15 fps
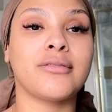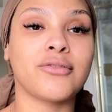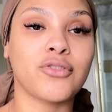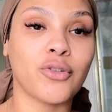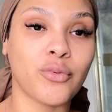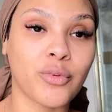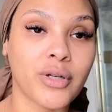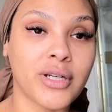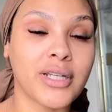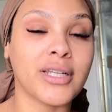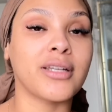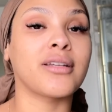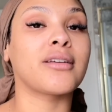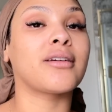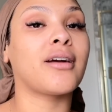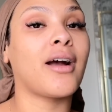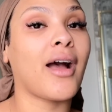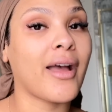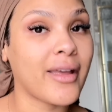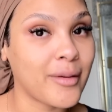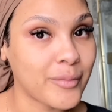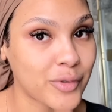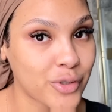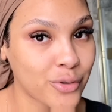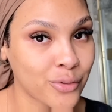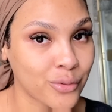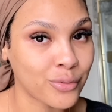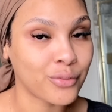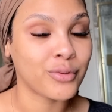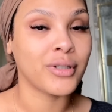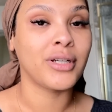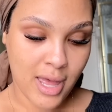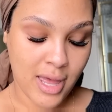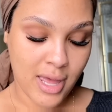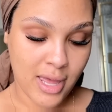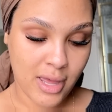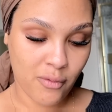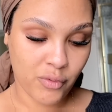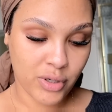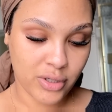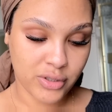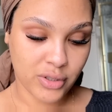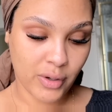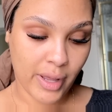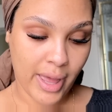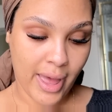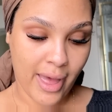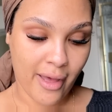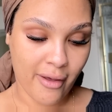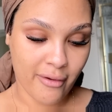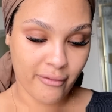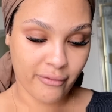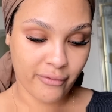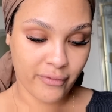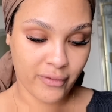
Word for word: don't worry, I am too. And what else do I have?